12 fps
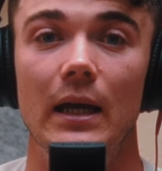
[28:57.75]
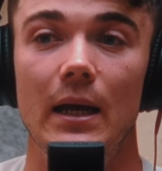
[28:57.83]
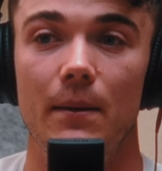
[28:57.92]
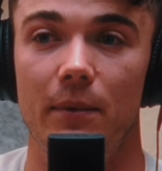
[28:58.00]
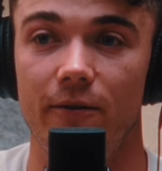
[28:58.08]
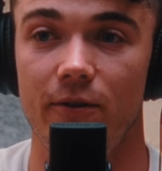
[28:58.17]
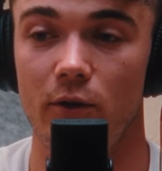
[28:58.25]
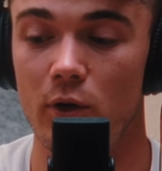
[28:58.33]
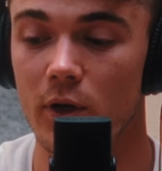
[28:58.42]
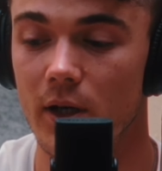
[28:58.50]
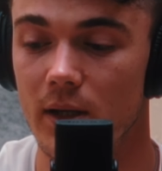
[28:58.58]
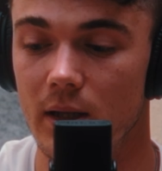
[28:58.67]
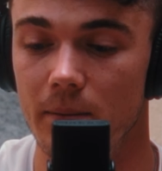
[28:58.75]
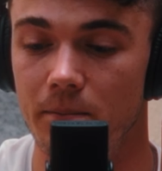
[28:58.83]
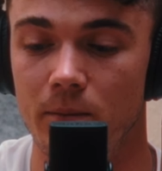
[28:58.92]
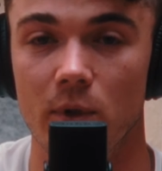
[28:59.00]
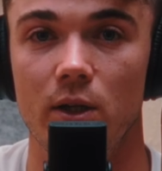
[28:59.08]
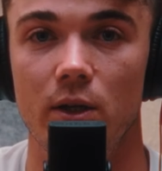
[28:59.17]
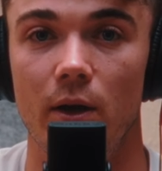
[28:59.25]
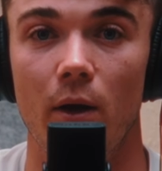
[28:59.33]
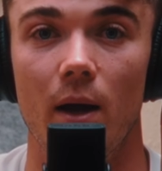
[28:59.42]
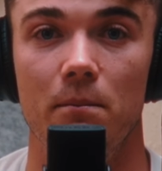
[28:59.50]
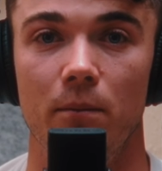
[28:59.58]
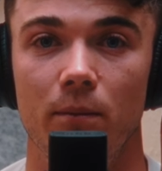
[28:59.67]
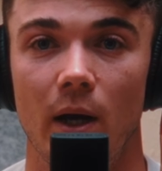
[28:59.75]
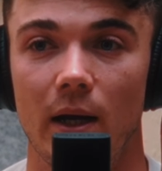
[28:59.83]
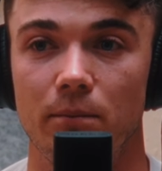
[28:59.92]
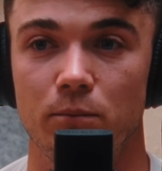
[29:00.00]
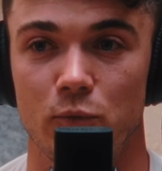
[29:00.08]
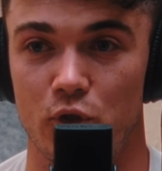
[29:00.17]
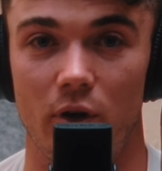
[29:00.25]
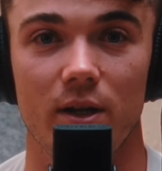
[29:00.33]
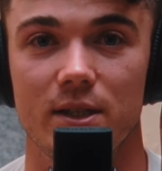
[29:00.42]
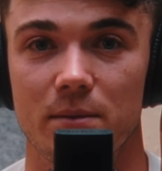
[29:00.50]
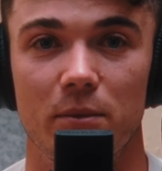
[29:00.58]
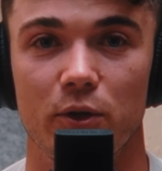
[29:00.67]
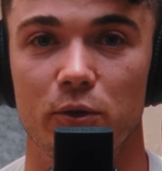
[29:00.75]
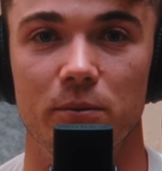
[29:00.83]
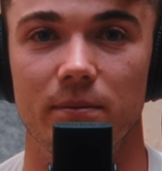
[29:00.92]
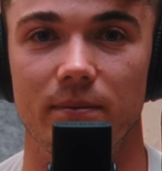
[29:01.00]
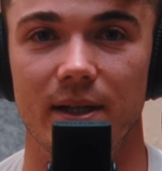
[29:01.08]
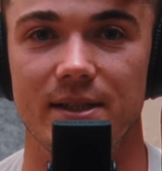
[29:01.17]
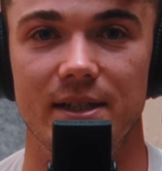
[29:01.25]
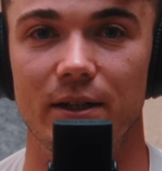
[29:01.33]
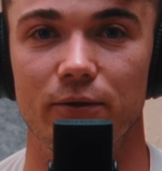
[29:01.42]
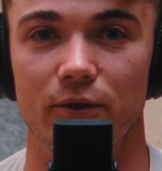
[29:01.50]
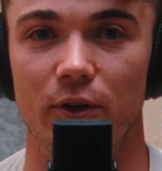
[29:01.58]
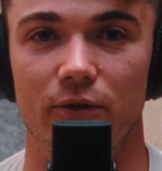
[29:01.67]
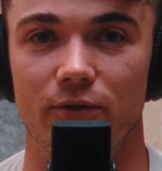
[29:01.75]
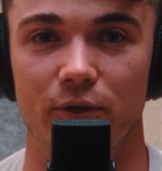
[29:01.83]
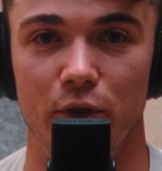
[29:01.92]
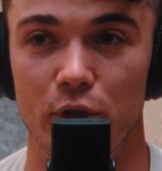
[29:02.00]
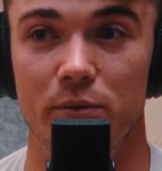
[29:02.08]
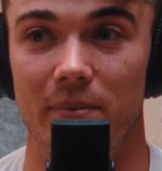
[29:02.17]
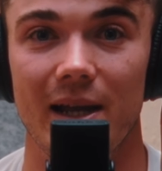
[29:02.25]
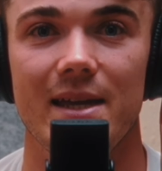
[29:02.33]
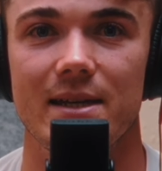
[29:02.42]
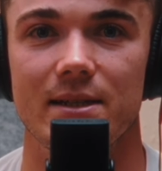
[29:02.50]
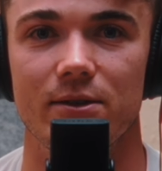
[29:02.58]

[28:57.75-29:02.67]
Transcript: But if you look at the, you know, I'm I'm trying to model myself off good players.